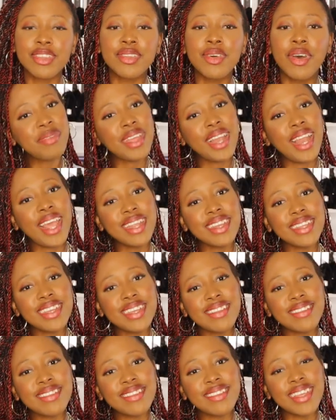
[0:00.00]
So I hope you liked
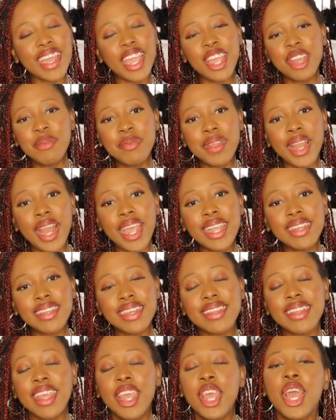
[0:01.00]
it. I hope you liked
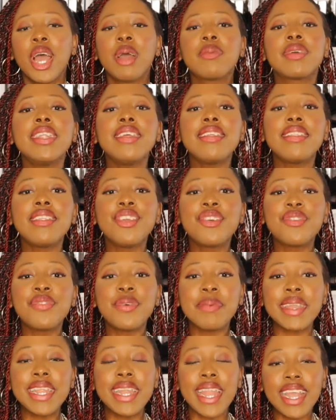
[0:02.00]
it. I'm gonna see you
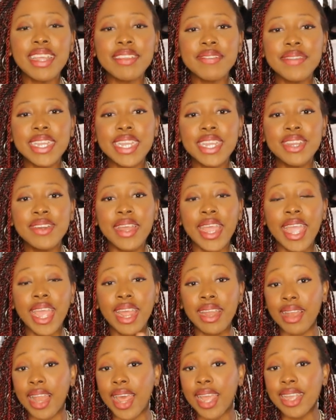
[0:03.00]
for my next video,
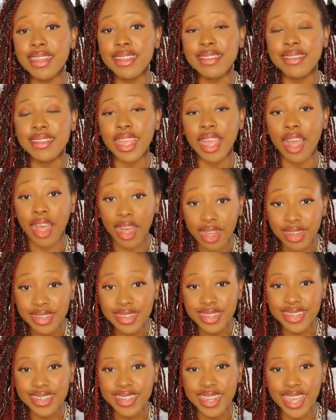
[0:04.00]
and like I say all
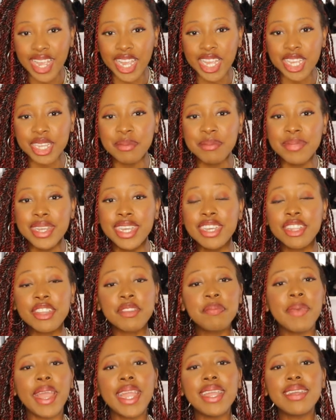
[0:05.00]
the time,
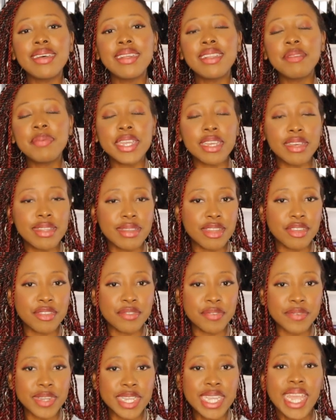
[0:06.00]
smile because
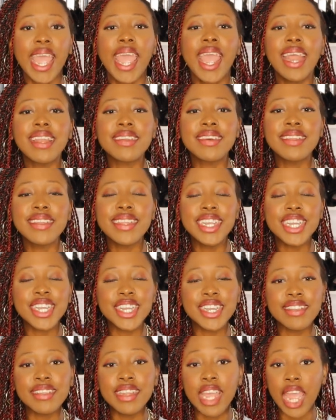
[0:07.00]
it's free and
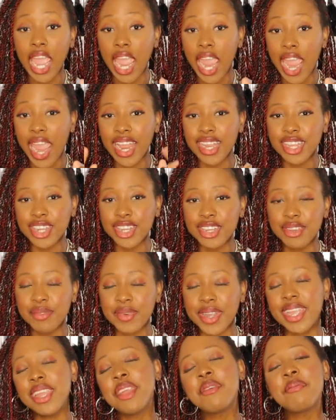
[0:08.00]
contagious in a good
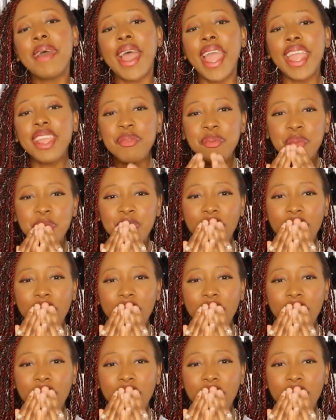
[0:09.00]
way. Bye.